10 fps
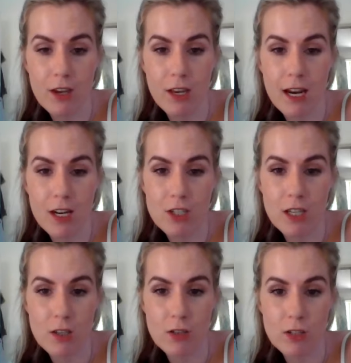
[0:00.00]
can
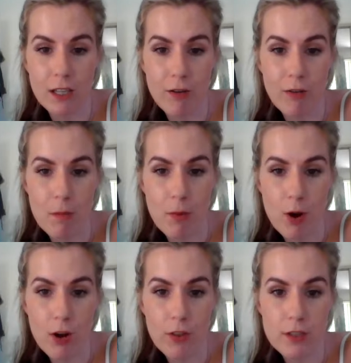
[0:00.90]
actually get
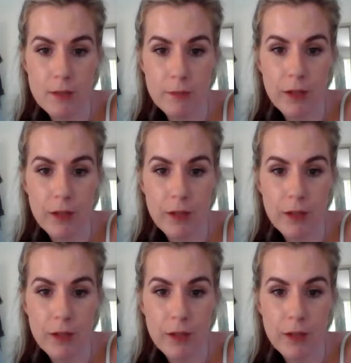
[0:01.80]
rebirthed.